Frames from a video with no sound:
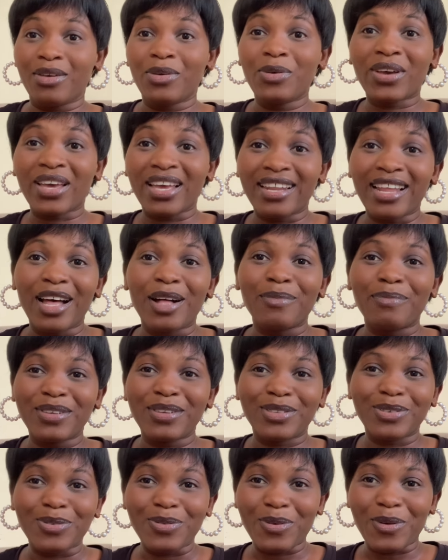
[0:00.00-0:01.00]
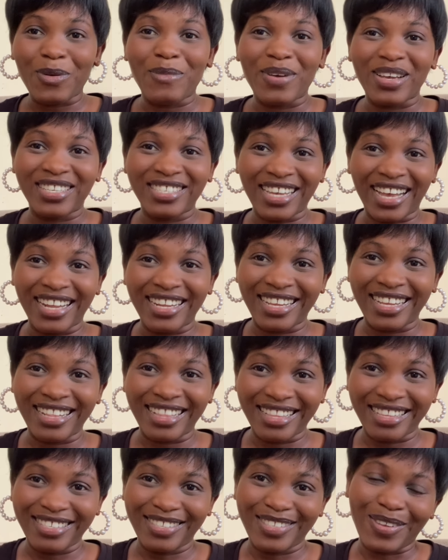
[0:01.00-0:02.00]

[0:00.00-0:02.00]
you can help me to grow my channel.